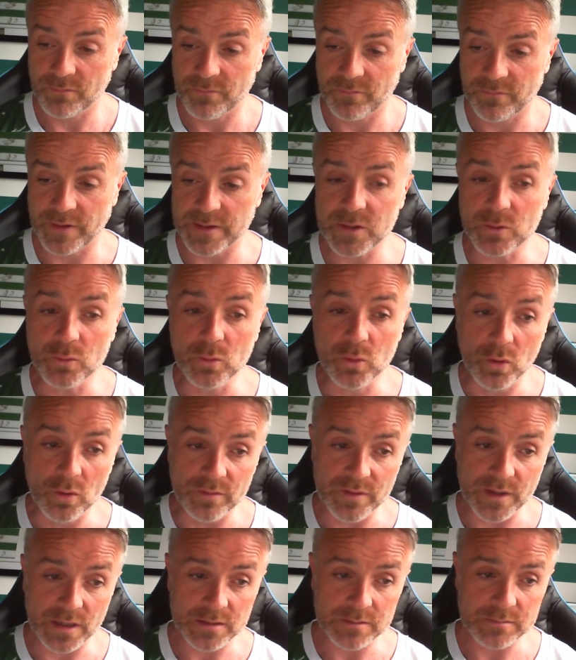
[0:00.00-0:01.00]
Video
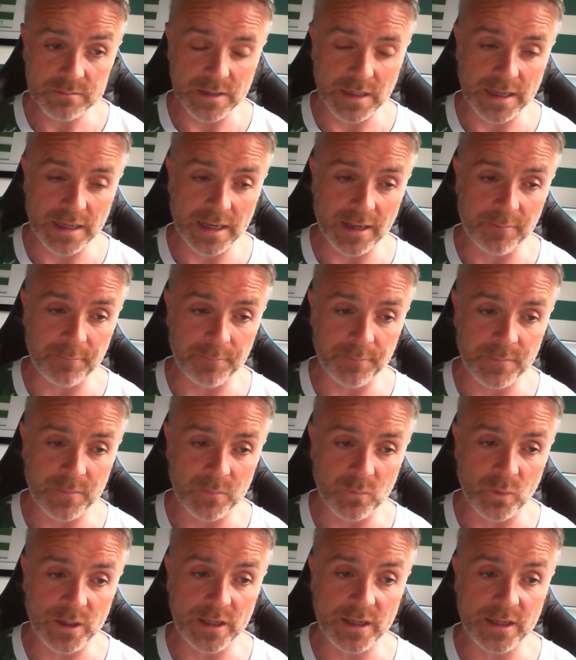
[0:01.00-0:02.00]
over.
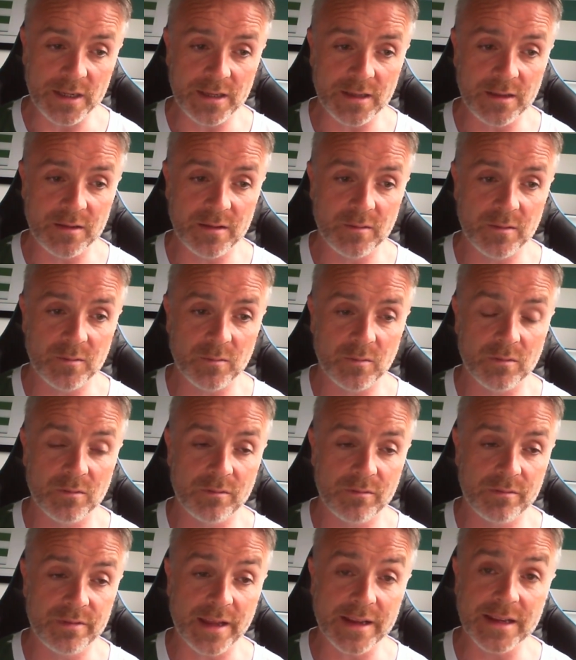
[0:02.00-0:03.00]
We
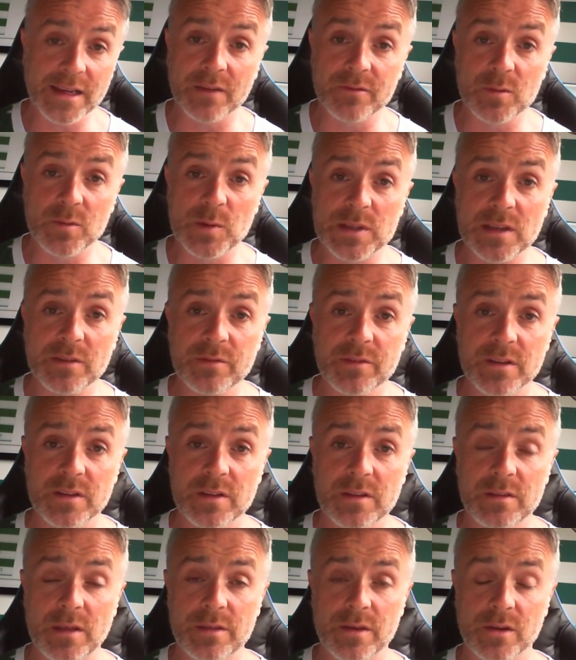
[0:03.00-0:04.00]
thank everybody for
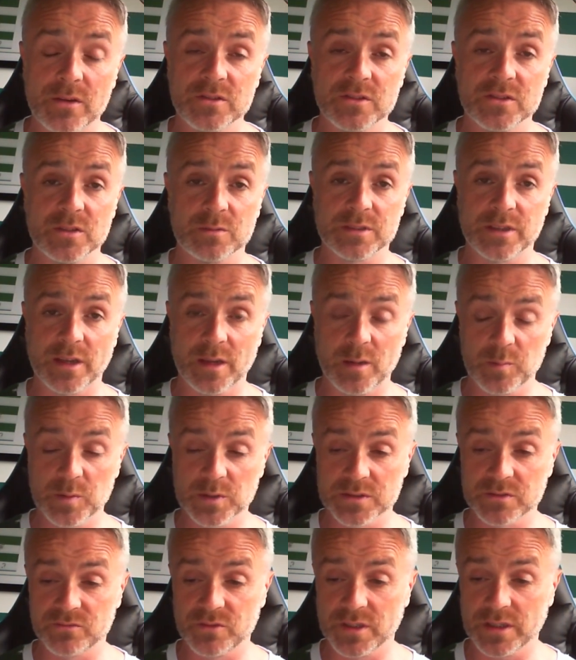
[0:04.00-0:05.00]
the 1,000
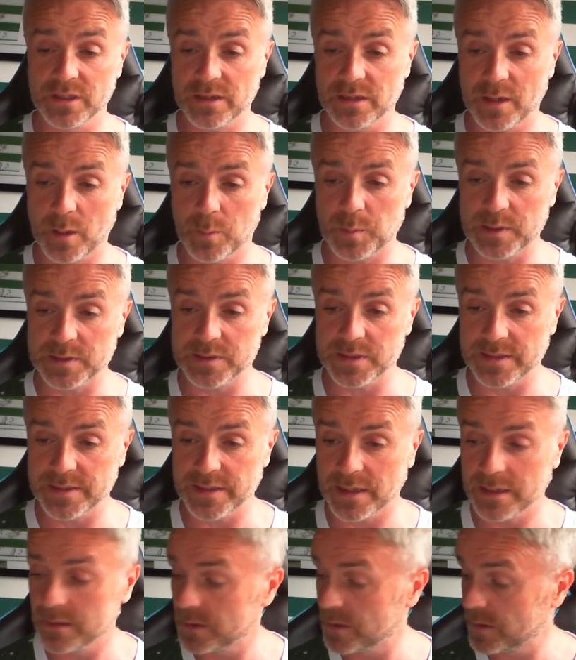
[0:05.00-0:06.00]
subscribers. Really, really appreciate
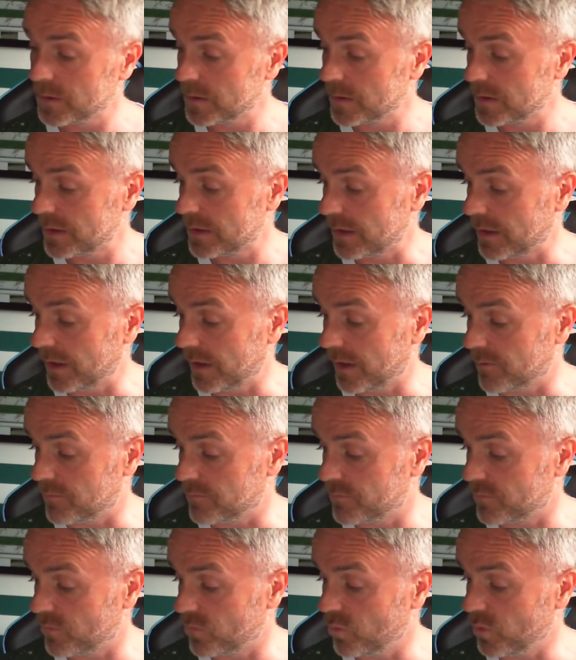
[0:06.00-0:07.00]
it.
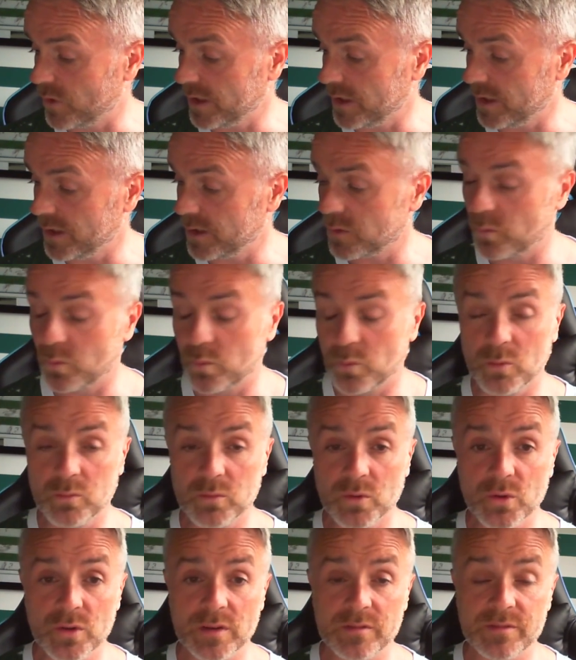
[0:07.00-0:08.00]
We will
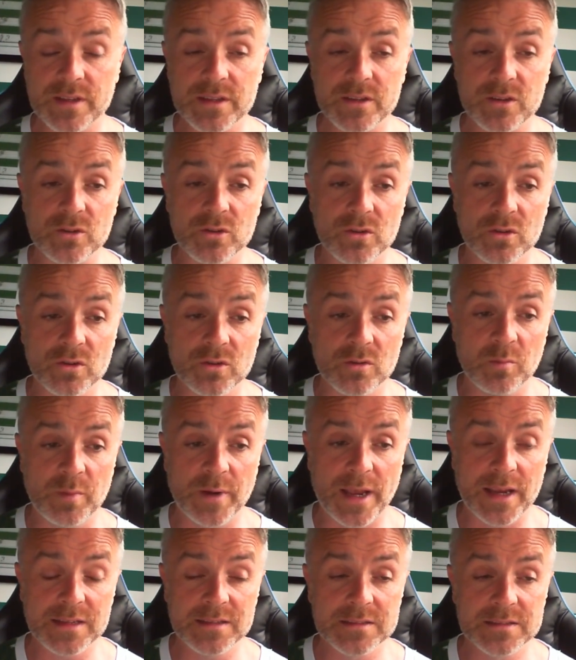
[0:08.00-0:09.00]
do a video.
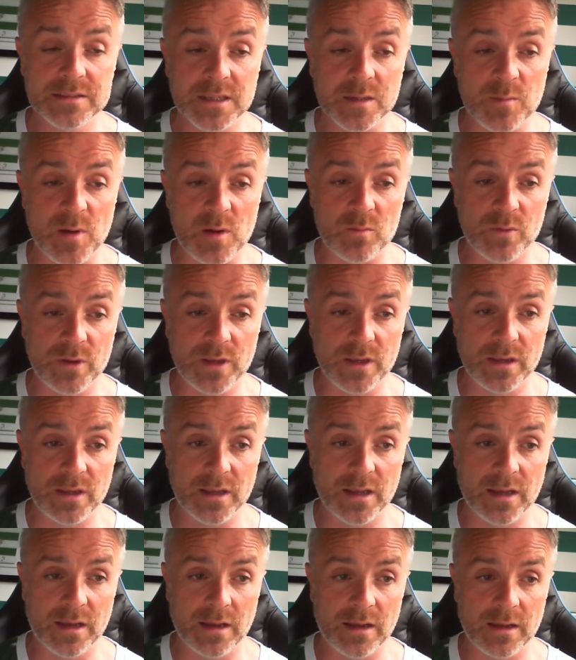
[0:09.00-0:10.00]
Brian's come up with
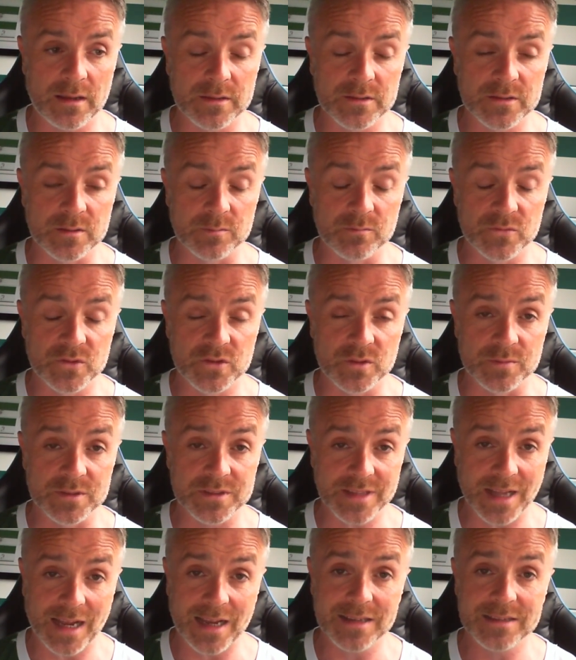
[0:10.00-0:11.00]
some
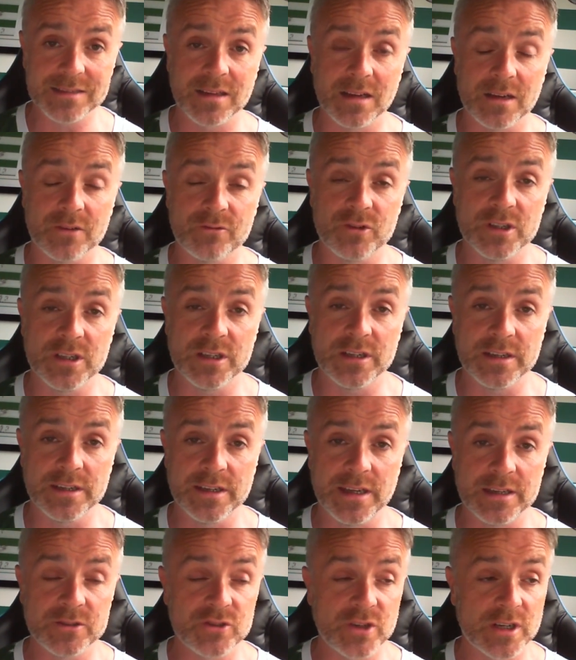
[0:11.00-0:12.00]
stats that are really, really
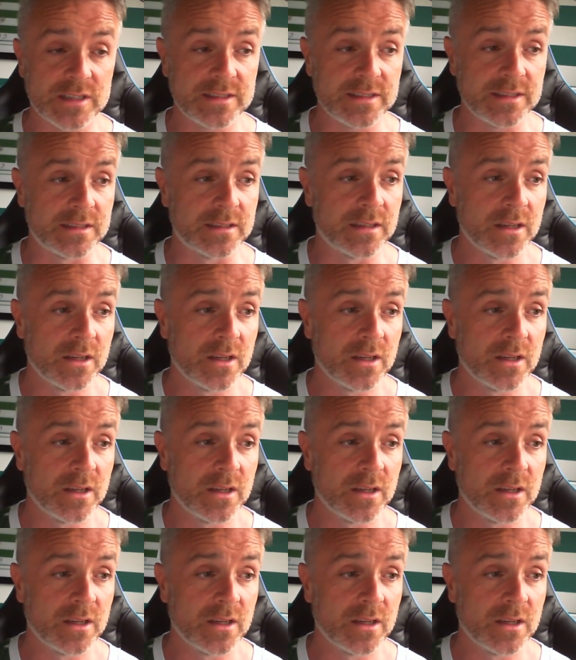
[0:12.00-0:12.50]
interesting